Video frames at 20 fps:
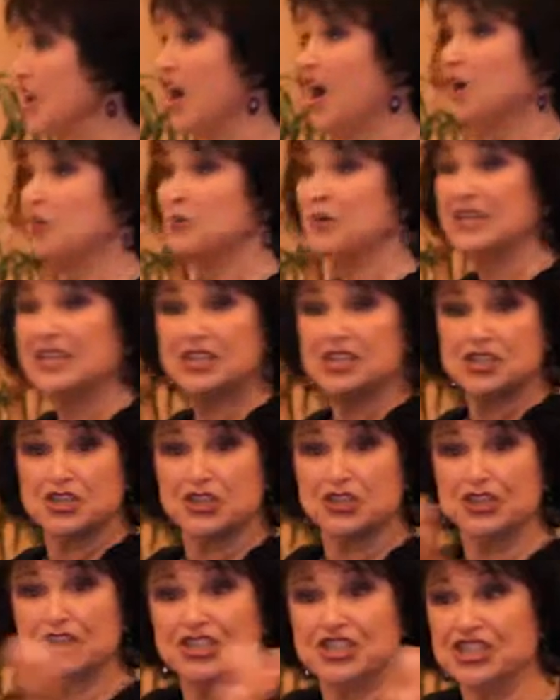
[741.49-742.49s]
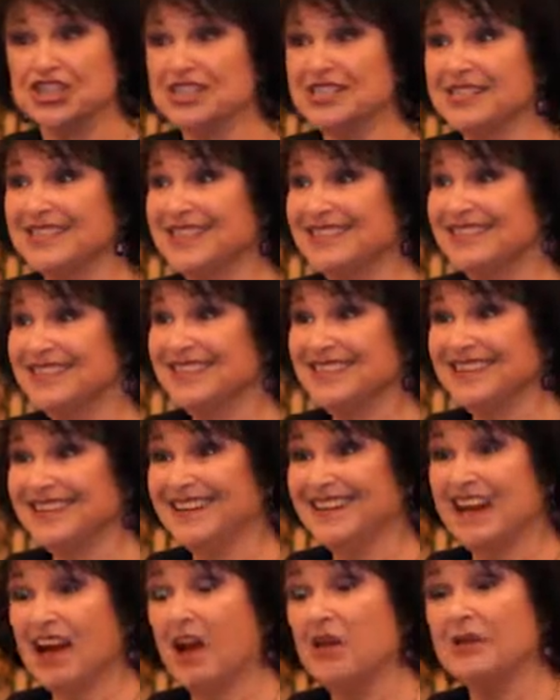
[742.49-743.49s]
Are we the church?
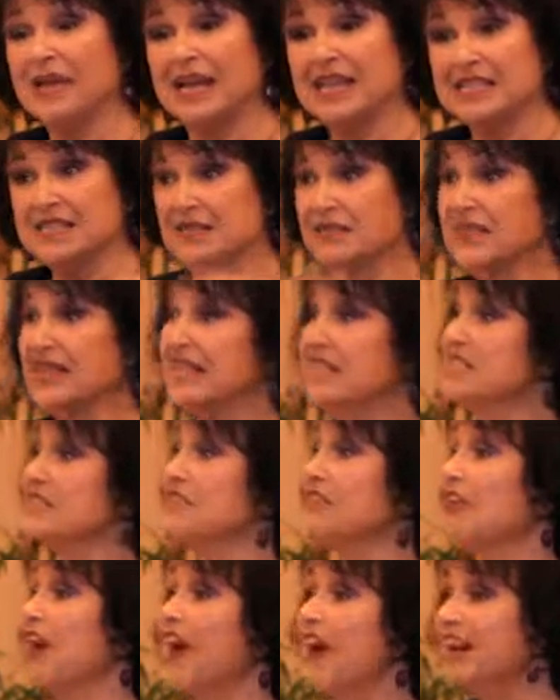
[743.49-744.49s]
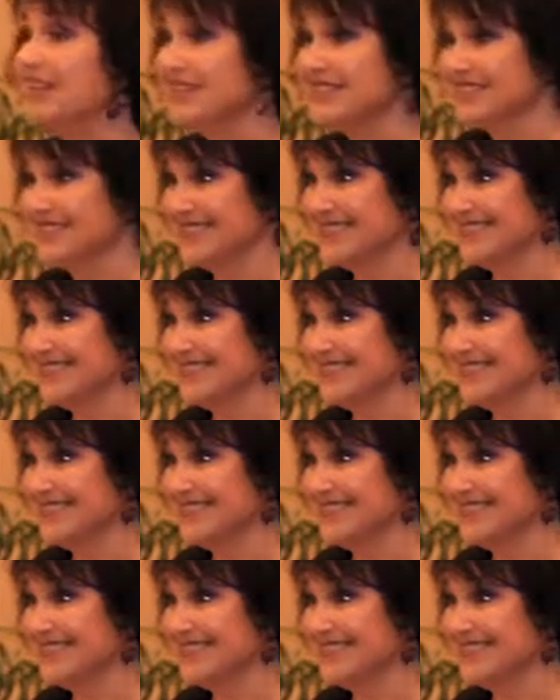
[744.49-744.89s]
Okay, so then it's for us.